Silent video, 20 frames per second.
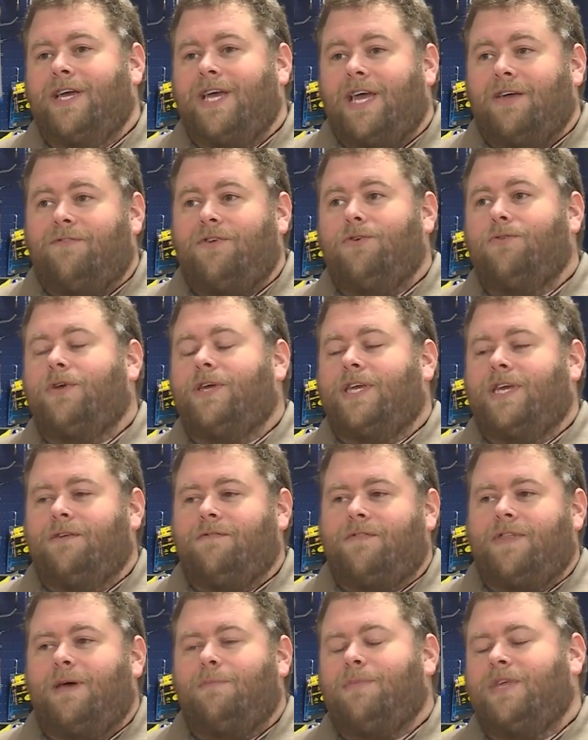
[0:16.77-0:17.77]
If you
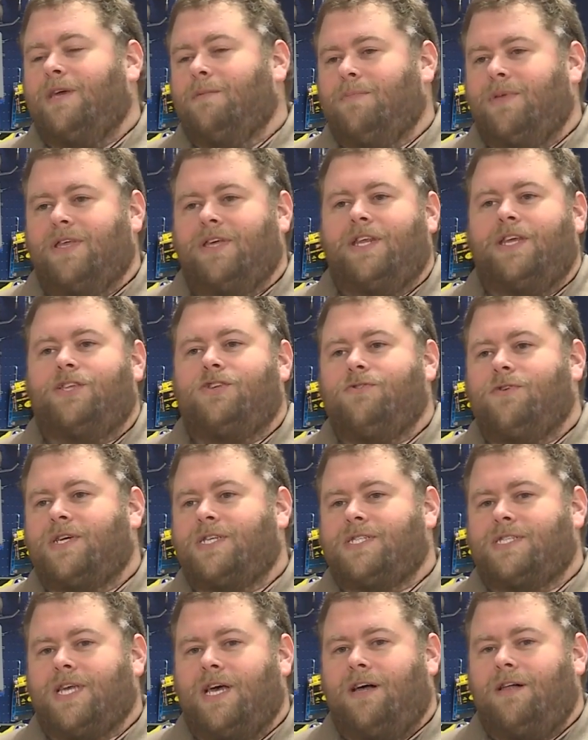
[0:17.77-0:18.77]
give them the ability to
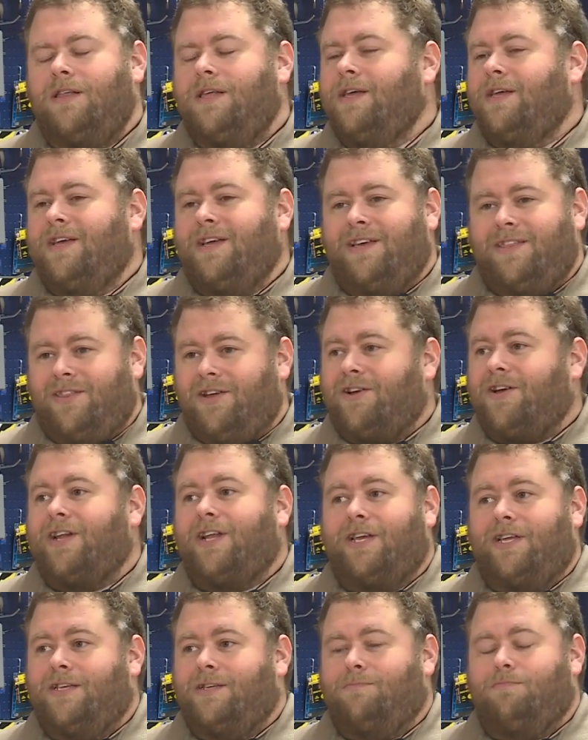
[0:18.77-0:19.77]
excel, they're
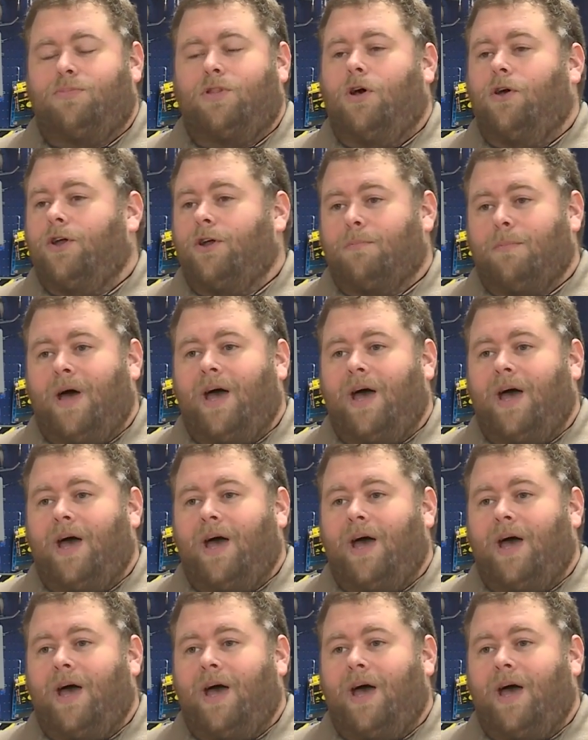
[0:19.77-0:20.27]
going to blow your